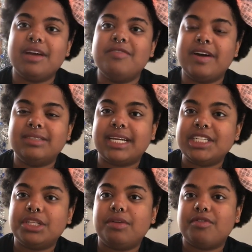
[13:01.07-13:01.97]
a
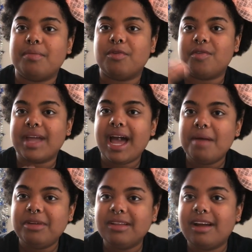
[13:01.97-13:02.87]
foundation from
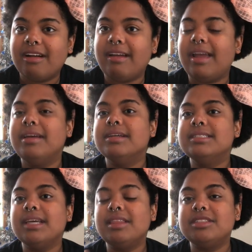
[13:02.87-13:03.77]
vocabulary
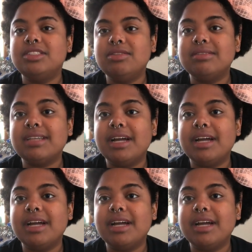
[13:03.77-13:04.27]
so that the students